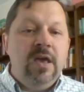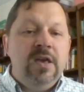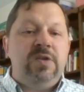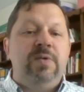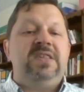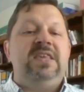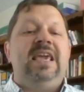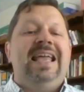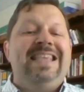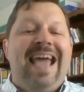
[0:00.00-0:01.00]
So we
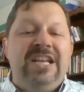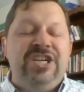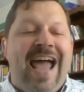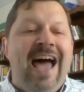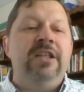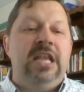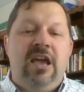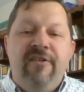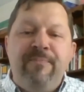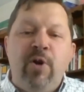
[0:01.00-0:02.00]
see
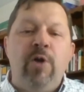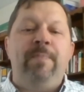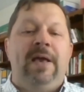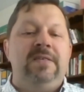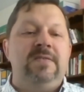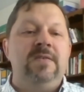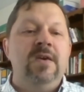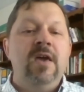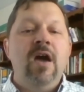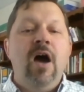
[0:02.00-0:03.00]
intentionality of purpose
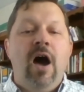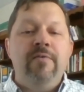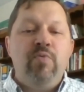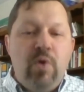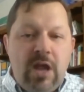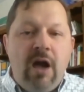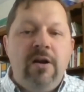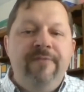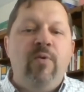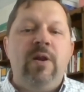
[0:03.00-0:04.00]
of
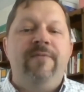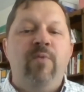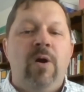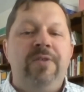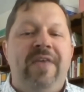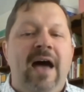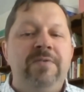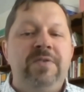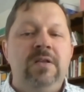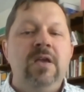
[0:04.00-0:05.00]

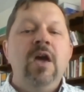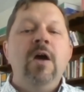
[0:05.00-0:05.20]
144,000